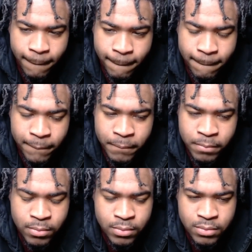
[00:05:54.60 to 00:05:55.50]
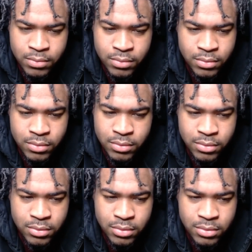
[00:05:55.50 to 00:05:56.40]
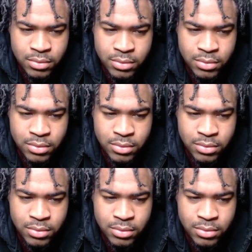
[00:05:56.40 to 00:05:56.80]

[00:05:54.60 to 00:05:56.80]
Nothing is said.